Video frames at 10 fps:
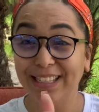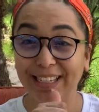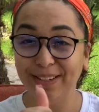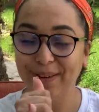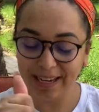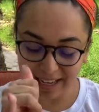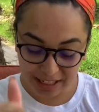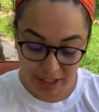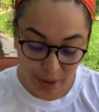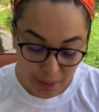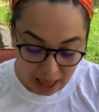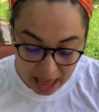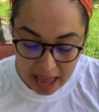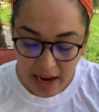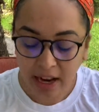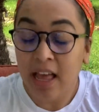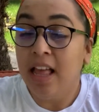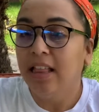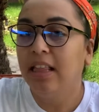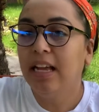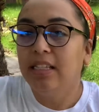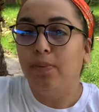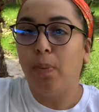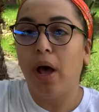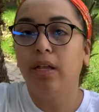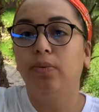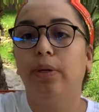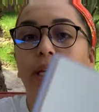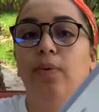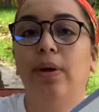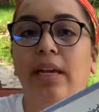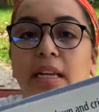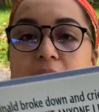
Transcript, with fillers: Edwina too. And let's pause really quick and